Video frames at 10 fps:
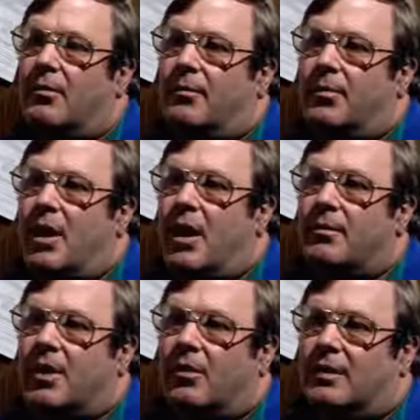
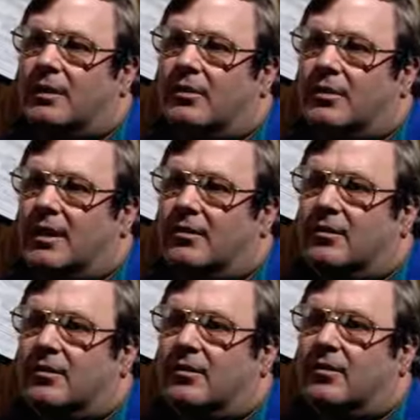primarily
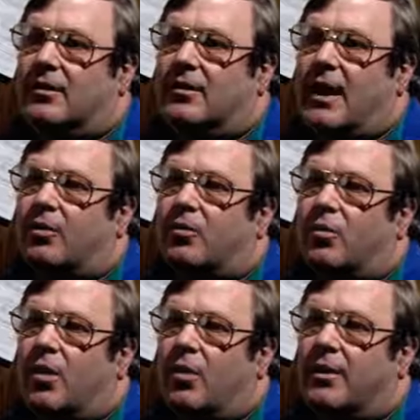diseases that
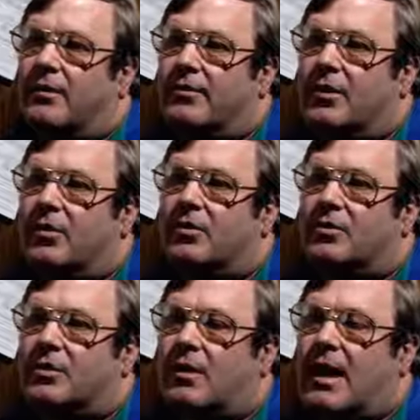grow in the venereal
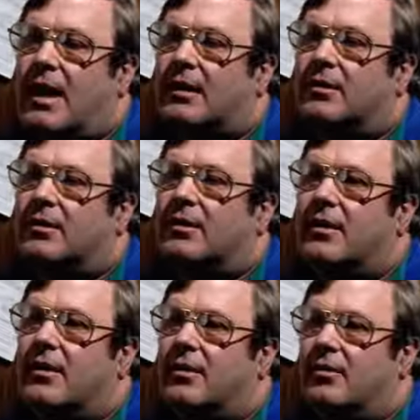tract.
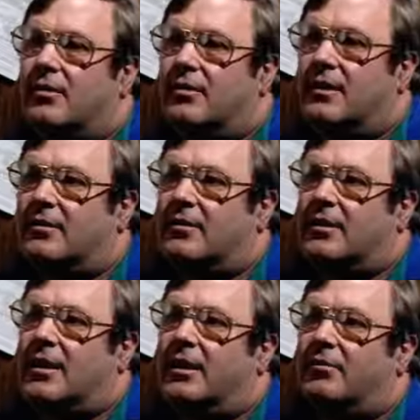They're diseases
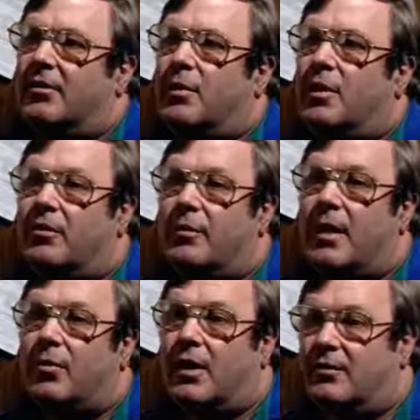that live on mucous
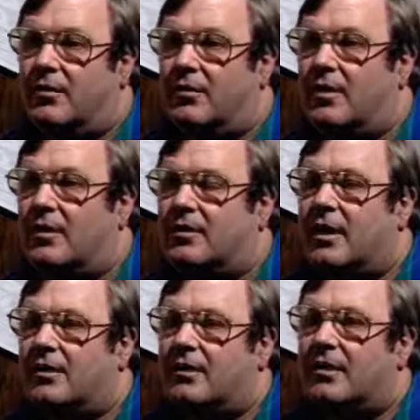membranes and thus
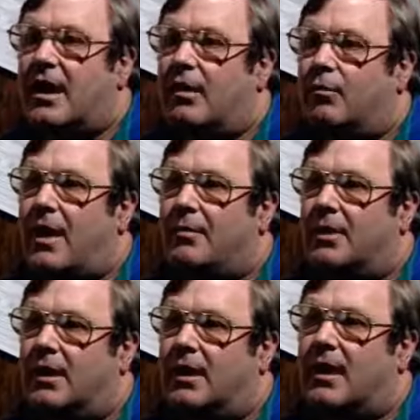tend to die
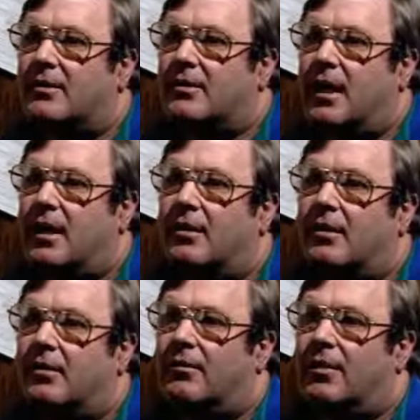rapidly outside
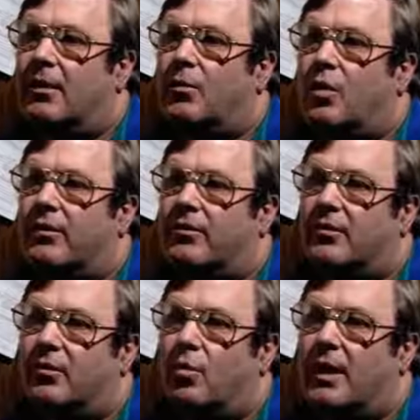of moist,
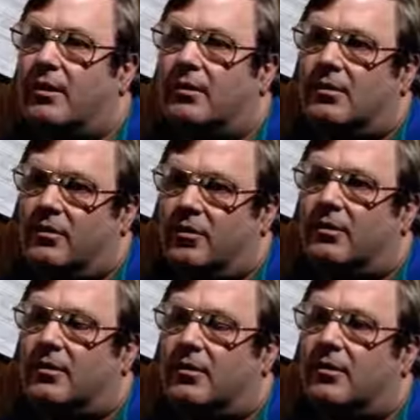wet
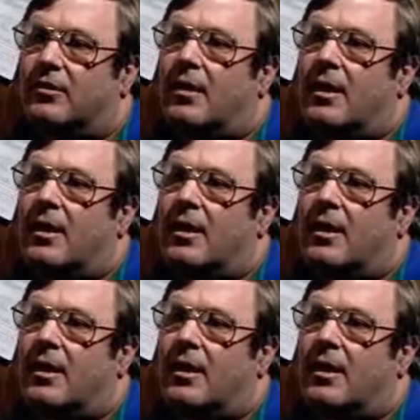surfaces.